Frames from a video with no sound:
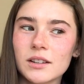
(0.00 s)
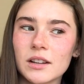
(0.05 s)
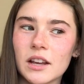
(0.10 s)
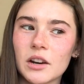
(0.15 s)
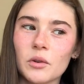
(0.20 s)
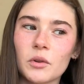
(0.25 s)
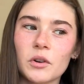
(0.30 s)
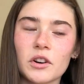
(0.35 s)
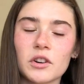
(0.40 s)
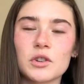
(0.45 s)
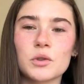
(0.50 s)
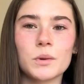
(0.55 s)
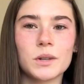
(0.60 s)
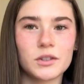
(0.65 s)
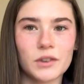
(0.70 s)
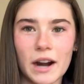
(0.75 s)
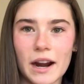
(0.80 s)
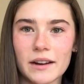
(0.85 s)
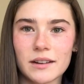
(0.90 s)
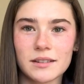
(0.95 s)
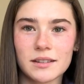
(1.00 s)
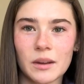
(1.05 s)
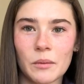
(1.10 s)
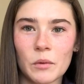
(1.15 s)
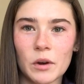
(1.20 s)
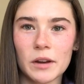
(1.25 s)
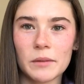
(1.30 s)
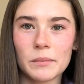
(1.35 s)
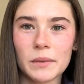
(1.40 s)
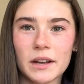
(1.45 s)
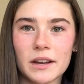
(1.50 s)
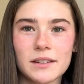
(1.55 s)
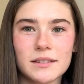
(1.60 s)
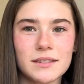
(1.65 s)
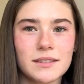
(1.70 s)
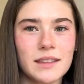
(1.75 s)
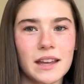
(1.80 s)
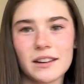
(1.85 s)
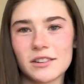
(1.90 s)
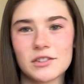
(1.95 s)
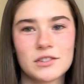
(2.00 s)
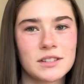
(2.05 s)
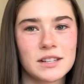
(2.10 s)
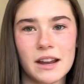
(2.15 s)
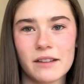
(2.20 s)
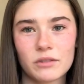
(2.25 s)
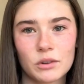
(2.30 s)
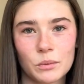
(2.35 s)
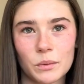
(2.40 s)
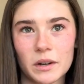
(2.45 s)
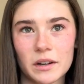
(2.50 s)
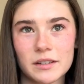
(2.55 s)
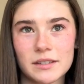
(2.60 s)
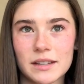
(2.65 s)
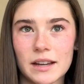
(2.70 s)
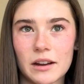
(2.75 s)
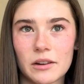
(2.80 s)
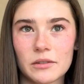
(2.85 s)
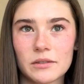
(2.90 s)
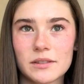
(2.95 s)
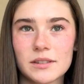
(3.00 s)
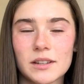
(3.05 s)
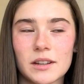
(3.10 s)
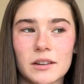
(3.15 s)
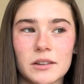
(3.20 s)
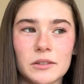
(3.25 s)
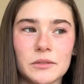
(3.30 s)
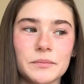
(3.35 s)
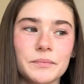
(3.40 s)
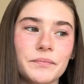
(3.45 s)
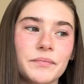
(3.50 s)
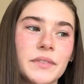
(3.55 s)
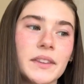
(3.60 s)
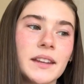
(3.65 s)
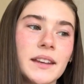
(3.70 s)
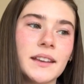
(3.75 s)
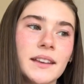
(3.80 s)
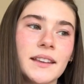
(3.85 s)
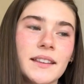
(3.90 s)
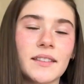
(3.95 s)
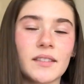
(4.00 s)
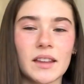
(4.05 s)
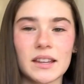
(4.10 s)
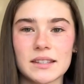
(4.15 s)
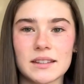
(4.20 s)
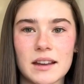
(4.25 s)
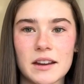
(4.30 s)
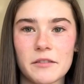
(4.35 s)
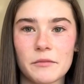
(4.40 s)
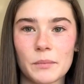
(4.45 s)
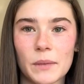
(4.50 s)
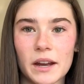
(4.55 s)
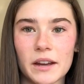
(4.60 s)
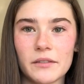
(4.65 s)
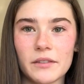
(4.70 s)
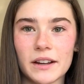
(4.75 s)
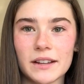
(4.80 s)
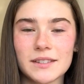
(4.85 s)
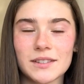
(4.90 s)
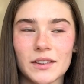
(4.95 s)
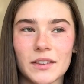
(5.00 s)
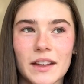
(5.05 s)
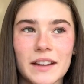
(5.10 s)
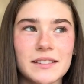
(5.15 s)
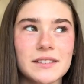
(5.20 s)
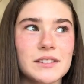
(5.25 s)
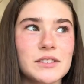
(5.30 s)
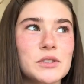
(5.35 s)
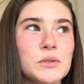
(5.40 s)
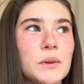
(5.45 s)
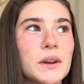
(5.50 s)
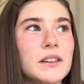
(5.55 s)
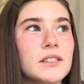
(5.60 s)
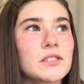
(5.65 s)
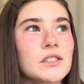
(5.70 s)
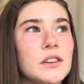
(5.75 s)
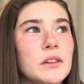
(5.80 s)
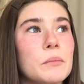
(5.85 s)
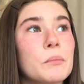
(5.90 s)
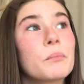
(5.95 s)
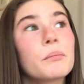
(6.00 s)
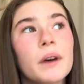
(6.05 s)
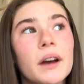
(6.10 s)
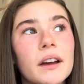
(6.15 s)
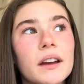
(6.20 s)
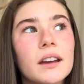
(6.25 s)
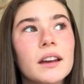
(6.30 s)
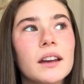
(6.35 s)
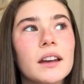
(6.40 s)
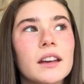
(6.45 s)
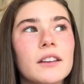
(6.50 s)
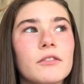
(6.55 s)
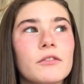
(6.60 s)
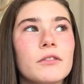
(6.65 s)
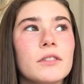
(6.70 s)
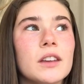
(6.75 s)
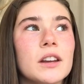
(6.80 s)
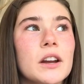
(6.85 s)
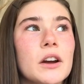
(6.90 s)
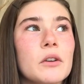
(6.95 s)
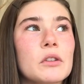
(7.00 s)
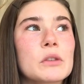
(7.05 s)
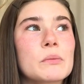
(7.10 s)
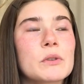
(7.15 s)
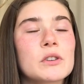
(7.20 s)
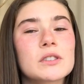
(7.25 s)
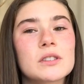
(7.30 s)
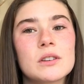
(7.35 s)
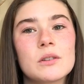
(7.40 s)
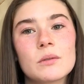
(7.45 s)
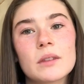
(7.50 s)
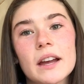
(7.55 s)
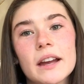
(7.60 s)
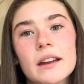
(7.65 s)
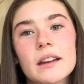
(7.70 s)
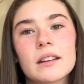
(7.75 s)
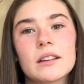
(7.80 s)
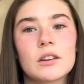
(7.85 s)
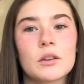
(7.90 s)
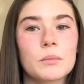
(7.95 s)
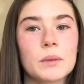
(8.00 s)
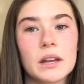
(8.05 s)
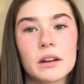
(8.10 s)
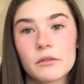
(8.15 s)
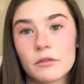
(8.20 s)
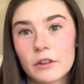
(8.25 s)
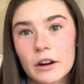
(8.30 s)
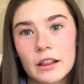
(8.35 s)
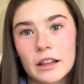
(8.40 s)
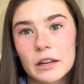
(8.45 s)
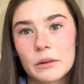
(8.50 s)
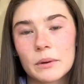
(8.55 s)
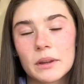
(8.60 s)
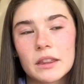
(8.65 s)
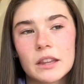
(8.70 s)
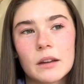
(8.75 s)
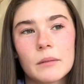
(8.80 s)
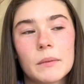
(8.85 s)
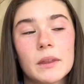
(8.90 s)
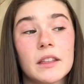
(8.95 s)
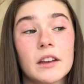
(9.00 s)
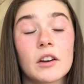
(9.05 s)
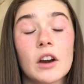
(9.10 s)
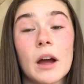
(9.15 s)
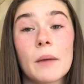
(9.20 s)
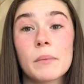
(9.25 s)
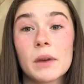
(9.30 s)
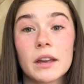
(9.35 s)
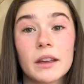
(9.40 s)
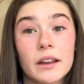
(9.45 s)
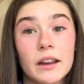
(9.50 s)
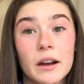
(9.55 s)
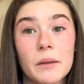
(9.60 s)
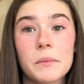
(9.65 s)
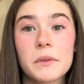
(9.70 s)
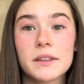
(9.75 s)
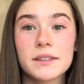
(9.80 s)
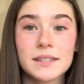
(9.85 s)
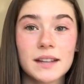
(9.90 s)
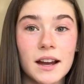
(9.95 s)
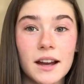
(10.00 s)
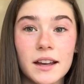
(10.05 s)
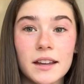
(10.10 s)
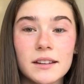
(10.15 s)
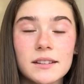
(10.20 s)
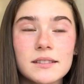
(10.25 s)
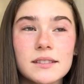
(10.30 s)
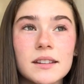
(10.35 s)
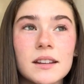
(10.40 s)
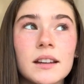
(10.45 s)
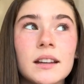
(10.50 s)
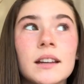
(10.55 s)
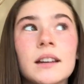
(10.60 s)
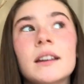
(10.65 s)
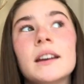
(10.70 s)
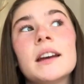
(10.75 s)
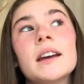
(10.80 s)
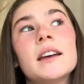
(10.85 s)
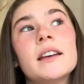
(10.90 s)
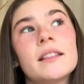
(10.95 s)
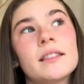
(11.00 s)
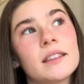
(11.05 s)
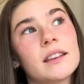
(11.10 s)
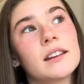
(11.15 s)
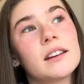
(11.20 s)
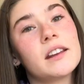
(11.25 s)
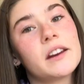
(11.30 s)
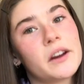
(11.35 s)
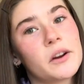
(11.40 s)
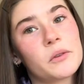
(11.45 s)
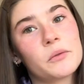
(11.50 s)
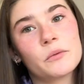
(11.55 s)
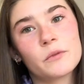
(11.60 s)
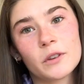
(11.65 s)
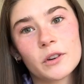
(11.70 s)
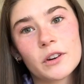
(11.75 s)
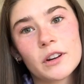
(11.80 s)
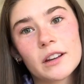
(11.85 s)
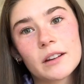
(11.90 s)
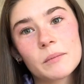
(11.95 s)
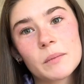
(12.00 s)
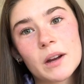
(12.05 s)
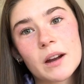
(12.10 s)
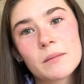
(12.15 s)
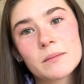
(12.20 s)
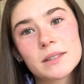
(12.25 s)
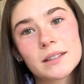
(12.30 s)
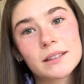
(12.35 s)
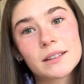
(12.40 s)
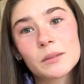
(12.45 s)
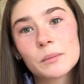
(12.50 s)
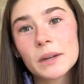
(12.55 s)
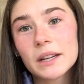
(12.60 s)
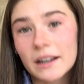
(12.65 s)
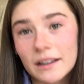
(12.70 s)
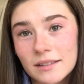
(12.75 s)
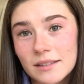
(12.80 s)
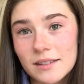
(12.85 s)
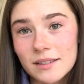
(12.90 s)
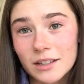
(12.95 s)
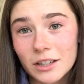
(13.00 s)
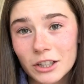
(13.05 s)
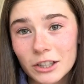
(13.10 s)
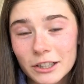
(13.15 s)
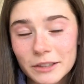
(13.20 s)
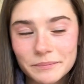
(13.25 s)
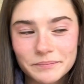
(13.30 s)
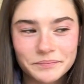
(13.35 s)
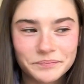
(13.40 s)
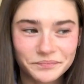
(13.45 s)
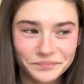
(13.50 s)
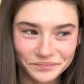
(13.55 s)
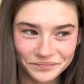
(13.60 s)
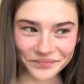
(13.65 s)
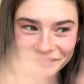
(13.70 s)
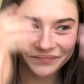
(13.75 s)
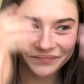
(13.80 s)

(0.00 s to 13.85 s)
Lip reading: in order to attract someone, because that just never works out. So that's kind of my advice on that situation. But if, you know, the person you like and you're being friendly with them and they're not picking up the signs, then, you know, flirting becomes a little bit necessary. And